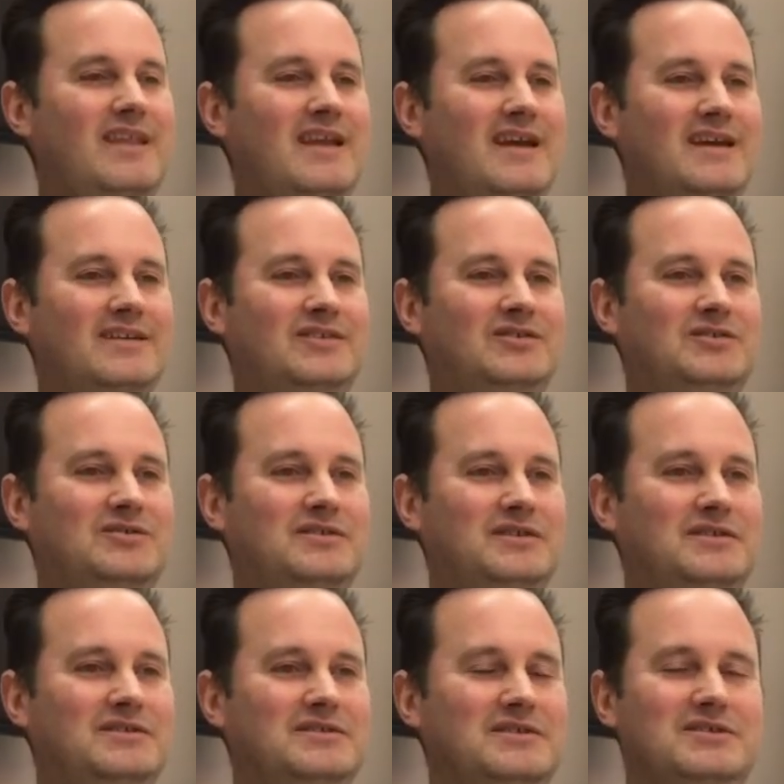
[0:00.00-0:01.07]
And so
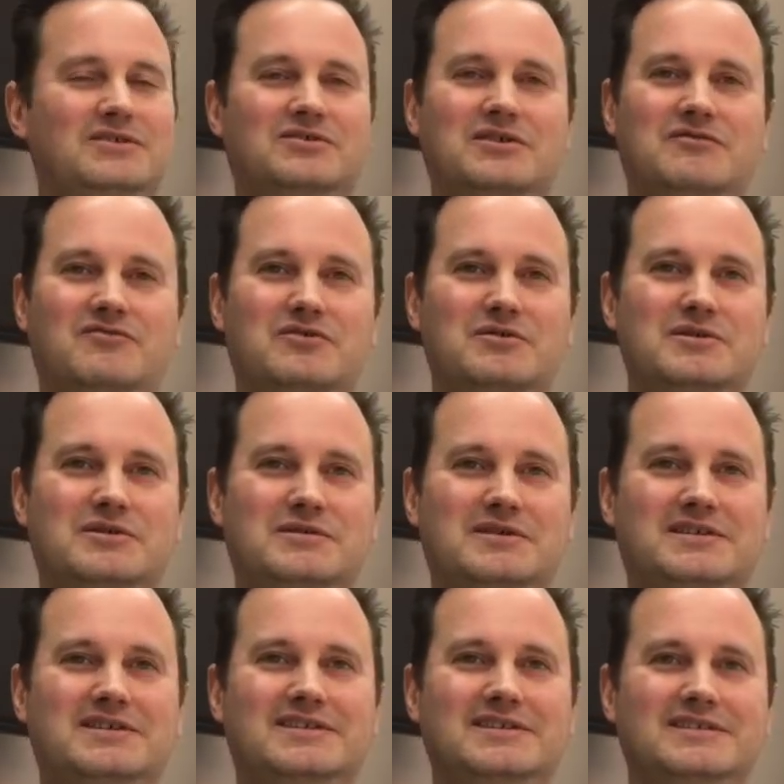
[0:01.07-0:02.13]
they're, they're looking forward to
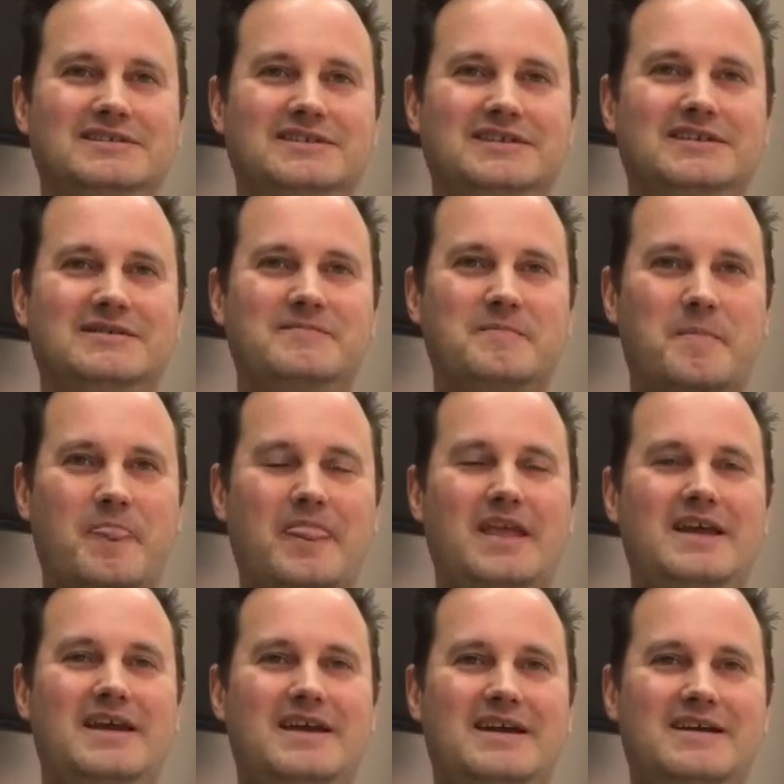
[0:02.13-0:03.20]
it. And, um,
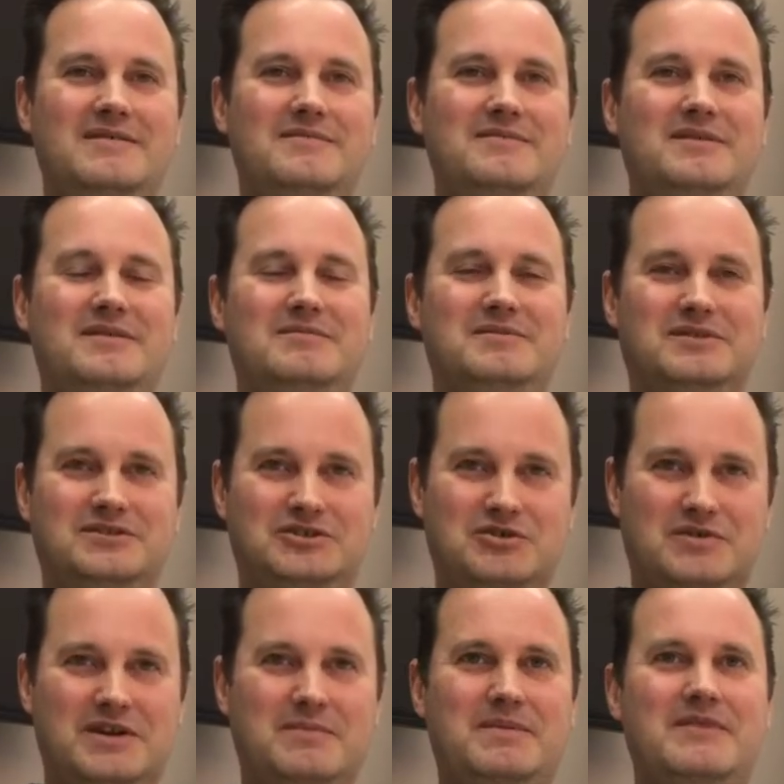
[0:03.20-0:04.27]
and they've been
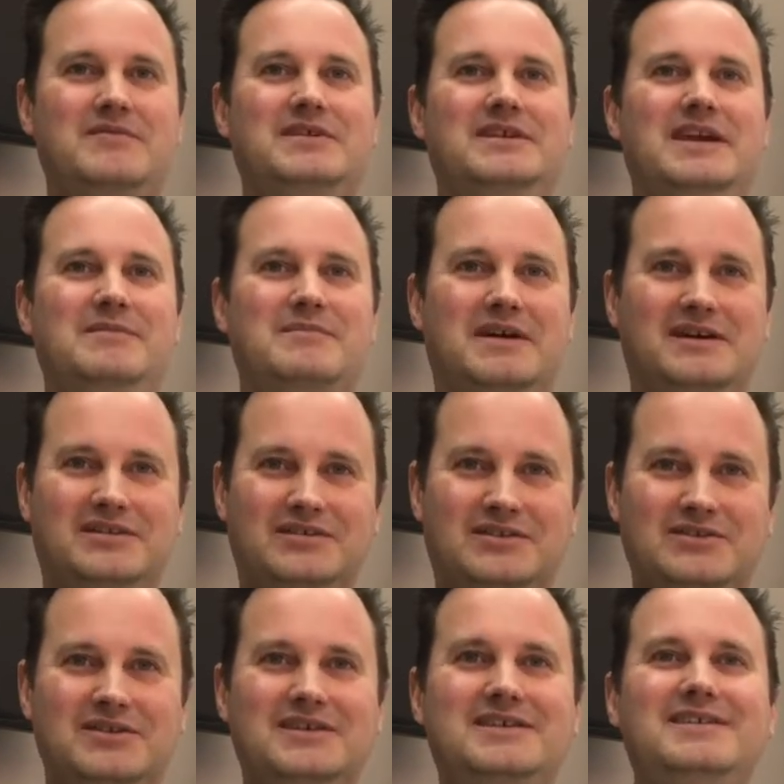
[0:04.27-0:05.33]
showing up every day, minus
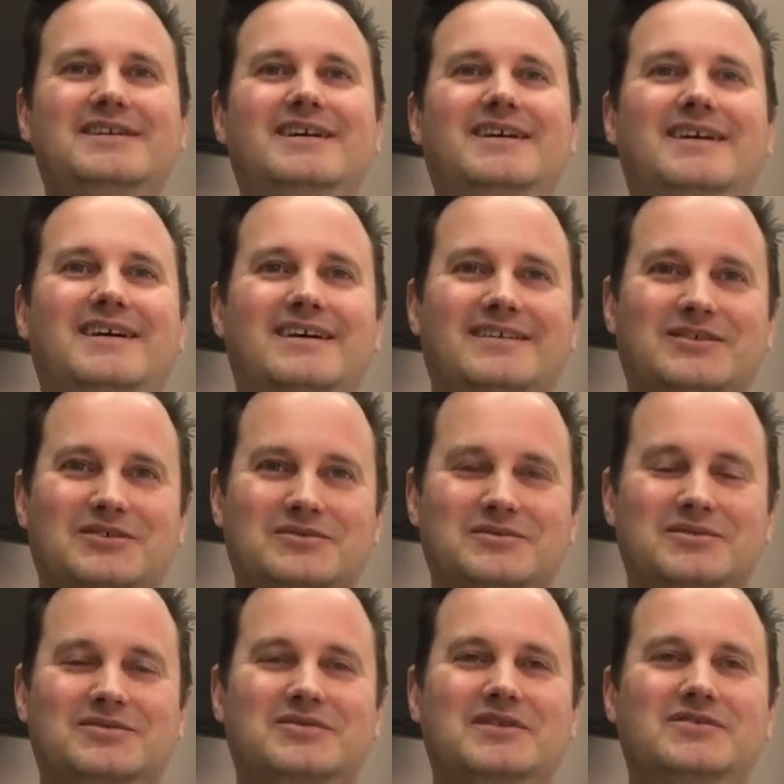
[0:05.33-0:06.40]
30. So it
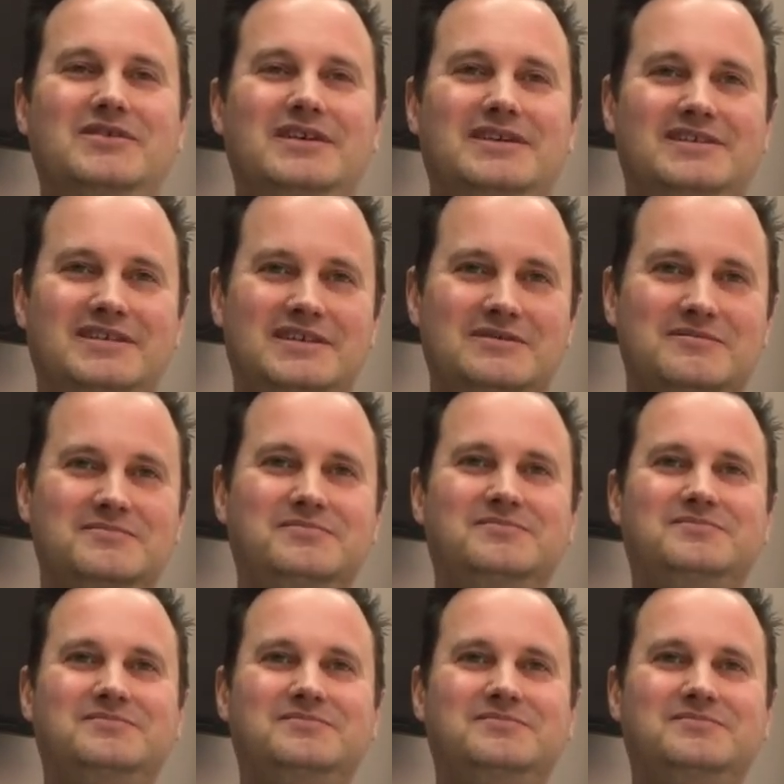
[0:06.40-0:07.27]
was really great to see them.